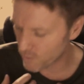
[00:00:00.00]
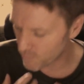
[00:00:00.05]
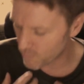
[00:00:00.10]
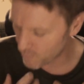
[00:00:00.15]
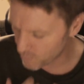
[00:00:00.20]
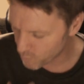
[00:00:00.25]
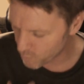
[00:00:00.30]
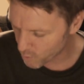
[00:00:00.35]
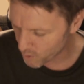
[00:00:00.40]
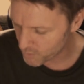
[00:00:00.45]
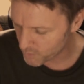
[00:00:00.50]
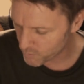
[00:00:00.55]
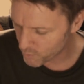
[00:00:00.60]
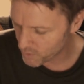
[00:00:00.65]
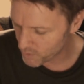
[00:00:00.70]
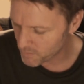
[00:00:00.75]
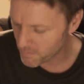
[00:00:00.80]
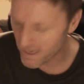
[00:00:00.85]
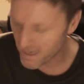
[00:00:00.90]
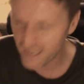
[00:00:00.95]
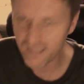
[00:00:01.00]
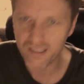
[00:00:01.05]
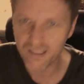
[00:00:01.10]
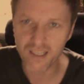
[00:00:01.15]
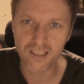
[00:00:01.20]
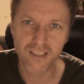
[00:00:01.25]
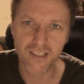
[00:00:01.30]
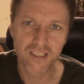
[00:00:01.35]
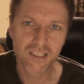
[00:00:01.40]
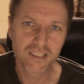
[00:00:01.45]
what made
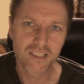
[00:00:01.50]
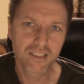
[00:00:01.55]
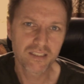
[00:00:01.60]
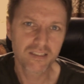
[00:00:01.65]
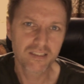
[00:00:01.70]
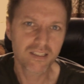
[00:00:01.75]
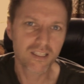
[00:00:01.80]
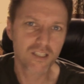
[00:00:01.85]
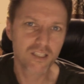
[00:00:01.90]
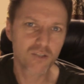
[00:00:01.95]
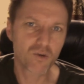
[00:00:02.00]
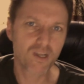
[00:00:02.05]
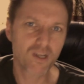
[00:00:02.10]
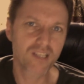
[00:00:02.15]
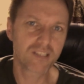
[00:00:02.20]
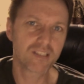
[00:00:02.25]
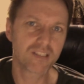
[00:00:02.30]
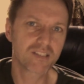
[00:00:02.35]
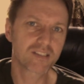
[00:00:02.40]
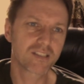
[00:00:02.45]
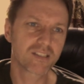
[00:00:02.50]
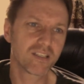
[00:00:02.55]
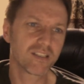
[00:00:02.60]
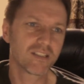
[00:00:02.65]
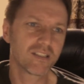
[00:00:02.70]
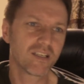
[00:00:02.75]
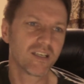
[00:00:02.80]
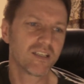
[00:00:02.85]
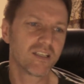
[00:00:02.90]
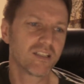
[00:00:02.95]
their greatness.
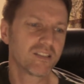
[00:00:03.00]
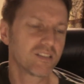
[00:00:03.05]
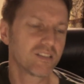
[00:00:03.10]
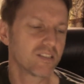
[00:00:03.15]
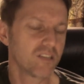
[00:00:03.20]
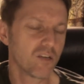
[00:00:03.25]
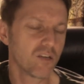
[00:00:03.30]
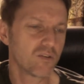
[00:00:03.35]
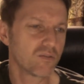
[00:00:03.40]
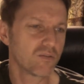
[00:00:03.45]
And there's no